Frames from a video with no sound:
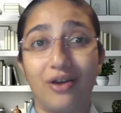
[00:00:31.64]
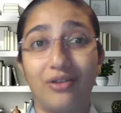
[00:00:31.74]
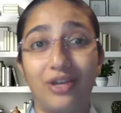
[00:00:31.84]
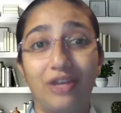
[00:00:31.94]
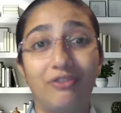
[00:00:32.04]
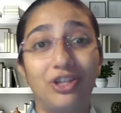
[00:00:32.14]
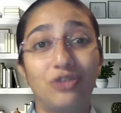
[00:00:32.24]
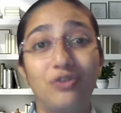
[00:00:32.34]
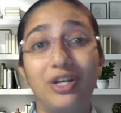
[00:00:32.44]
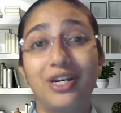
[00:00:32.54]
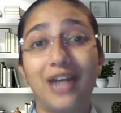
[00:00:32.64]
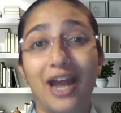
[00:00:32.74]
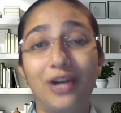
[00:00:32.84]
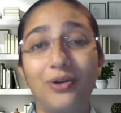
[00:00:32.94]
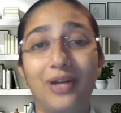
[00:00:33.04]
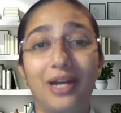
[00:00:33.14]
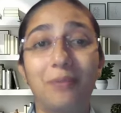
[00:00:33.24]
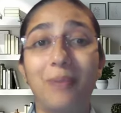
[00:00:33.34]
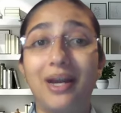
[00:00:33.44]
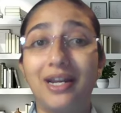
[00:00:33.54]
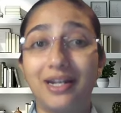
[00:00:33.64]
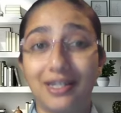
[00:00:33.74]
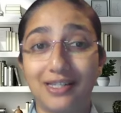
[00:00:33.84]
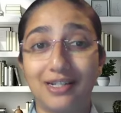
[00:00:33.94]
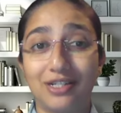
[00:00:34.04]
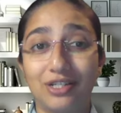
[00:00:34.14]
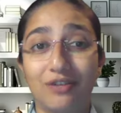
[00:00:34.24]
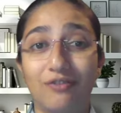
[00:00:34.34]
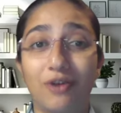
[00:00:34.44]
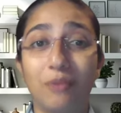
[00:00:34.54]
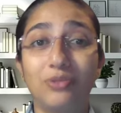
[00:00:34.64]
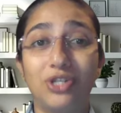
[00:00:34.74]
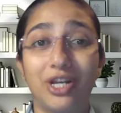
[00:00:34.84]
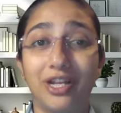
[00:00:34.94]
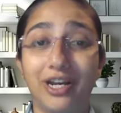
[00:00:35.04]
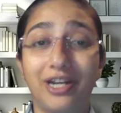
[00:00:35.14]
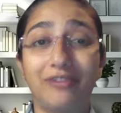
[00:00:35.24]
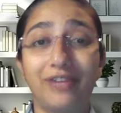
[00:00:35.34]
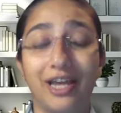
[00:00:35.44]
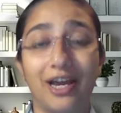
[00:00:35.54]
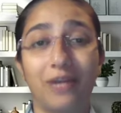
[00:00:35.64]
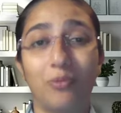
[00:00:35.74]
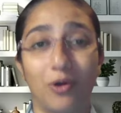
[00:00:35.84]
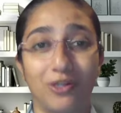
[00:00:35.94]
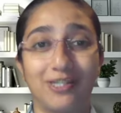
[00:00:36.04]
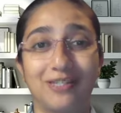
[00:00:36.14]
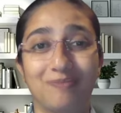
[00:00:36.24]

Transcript: in which we try to get better results from generative AI models.